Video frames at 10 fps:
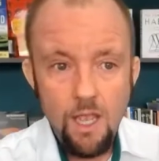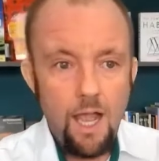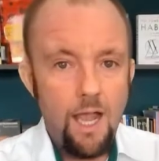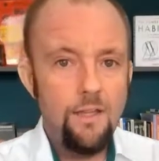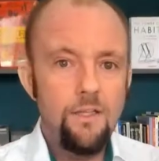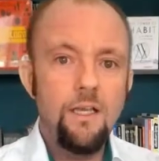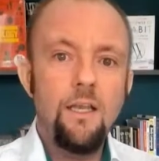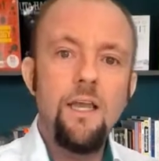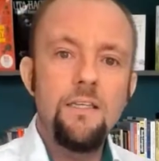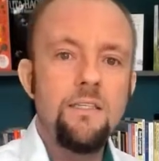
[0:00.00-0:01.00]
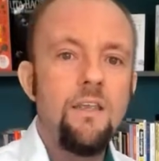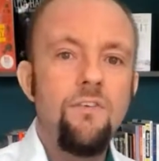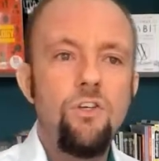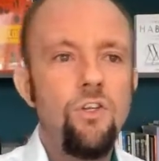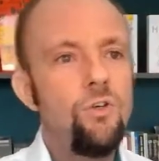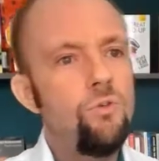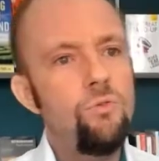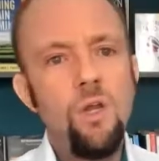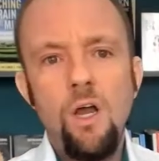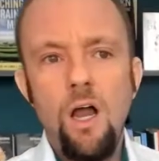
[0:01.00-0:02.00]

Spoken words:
And the client's giving you